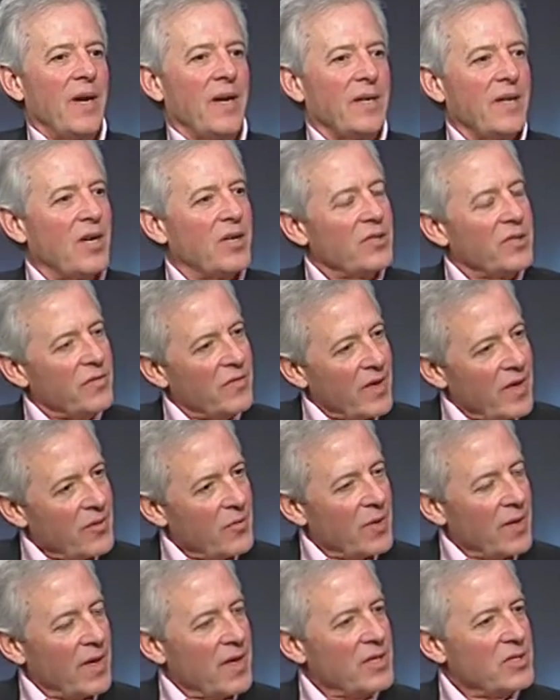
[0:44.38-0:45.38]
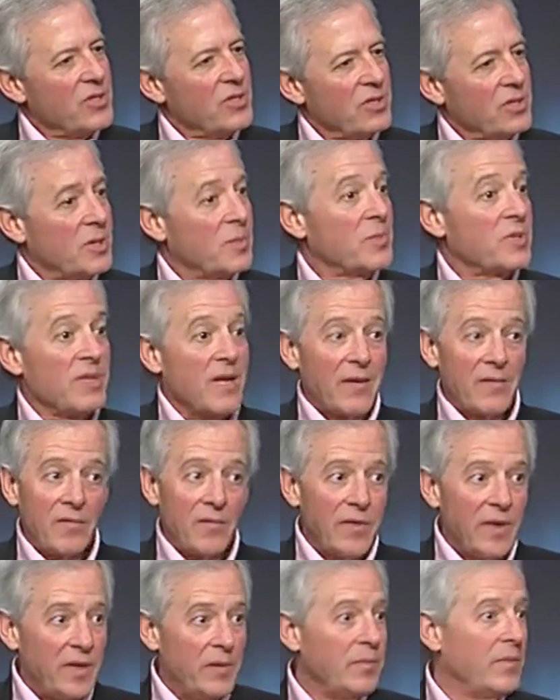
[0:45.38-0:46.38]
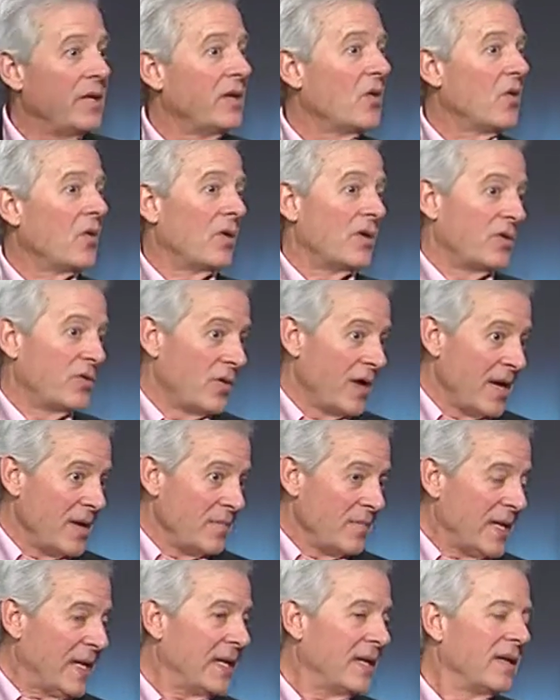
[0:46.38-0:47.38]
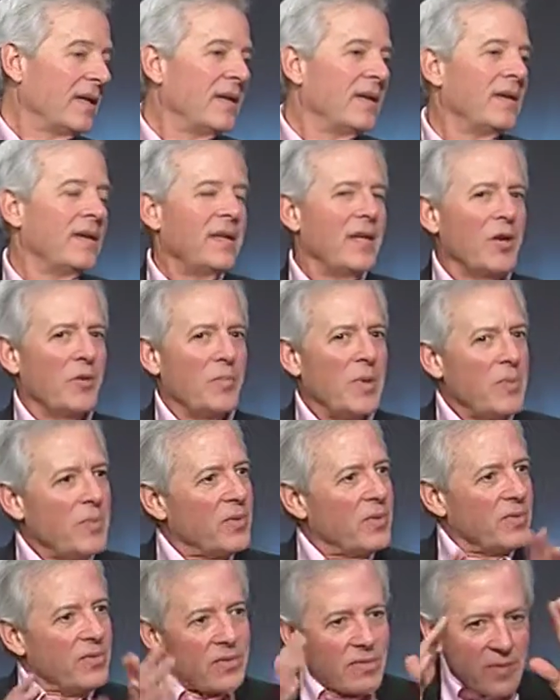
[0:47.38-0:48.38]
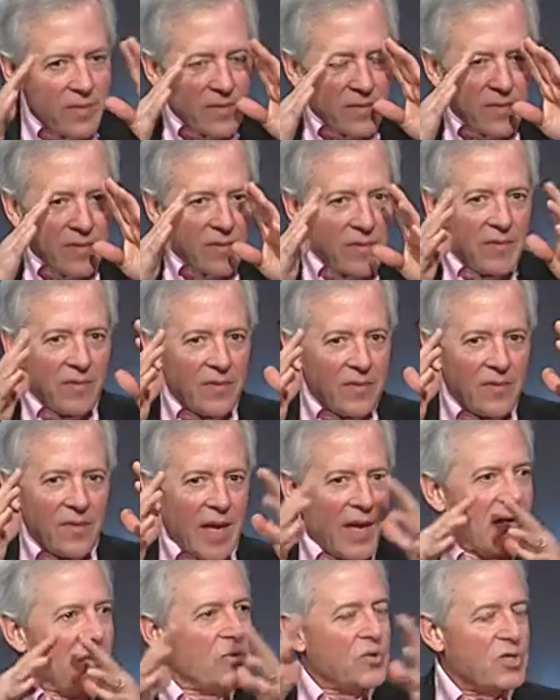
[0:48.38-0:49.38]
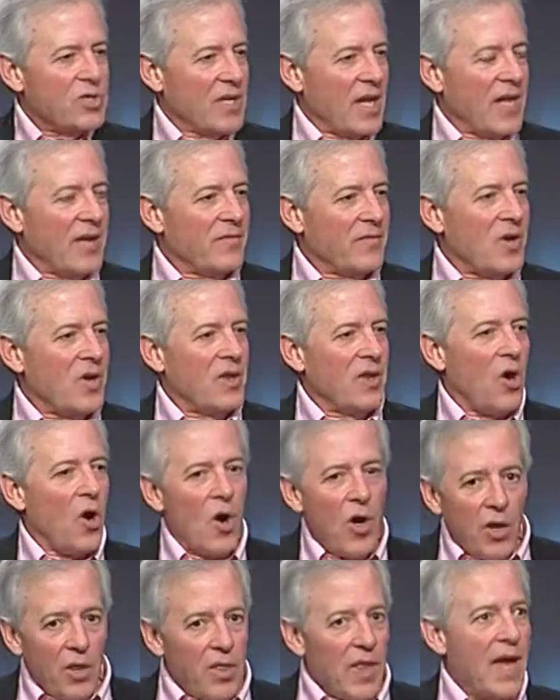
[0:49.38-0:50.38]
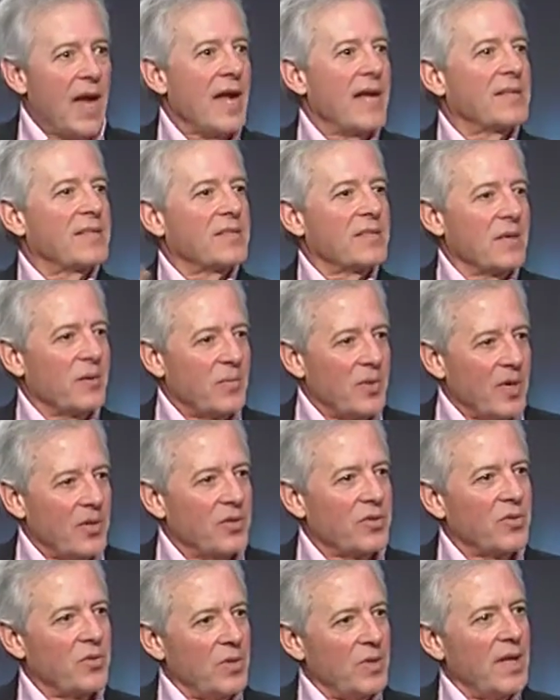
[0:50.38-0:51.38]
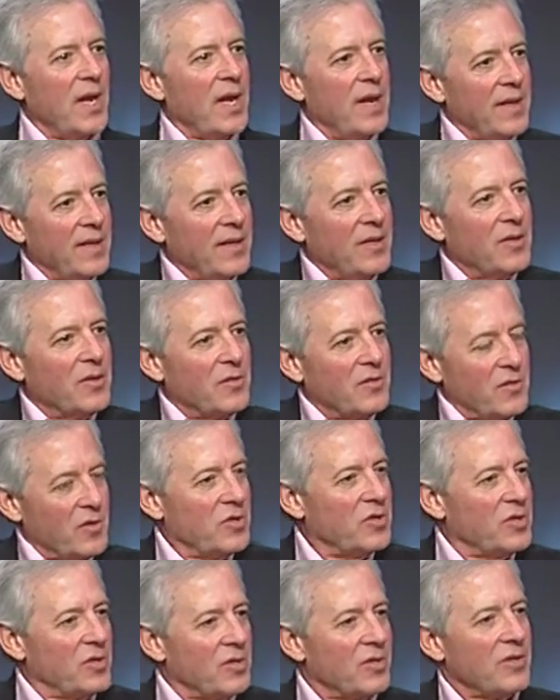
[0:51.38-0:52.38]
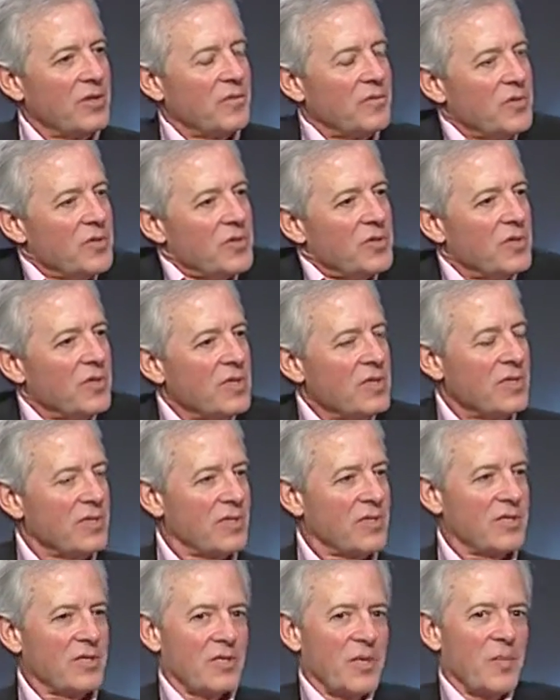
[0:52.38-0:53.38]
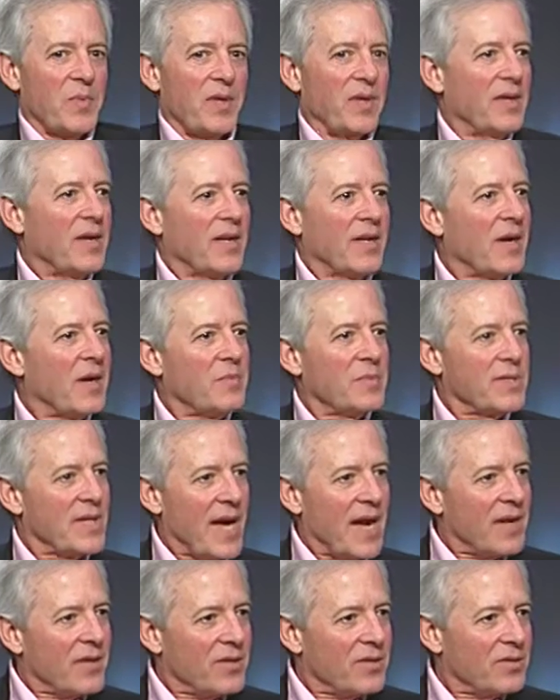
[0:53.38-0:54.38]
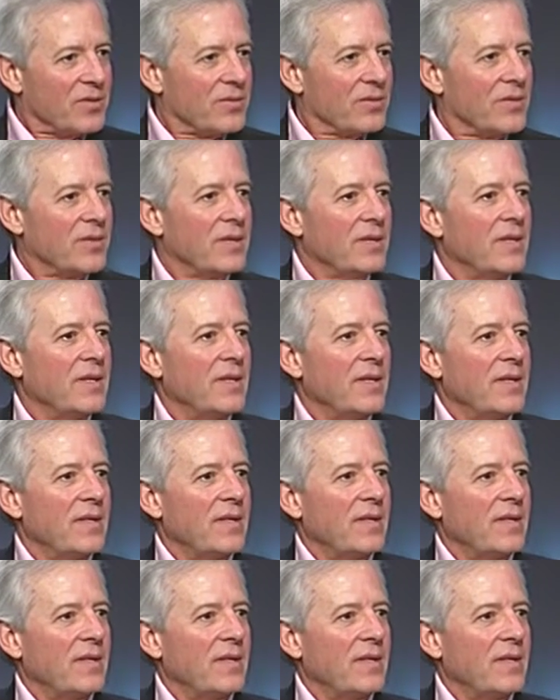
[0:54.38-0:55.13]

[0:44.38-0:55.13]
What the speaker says: I cultivate relationships that feed me or drain me. You know, people kind of lose sight of all that's about creating your future. Your future isn't just something that comes at you. Right.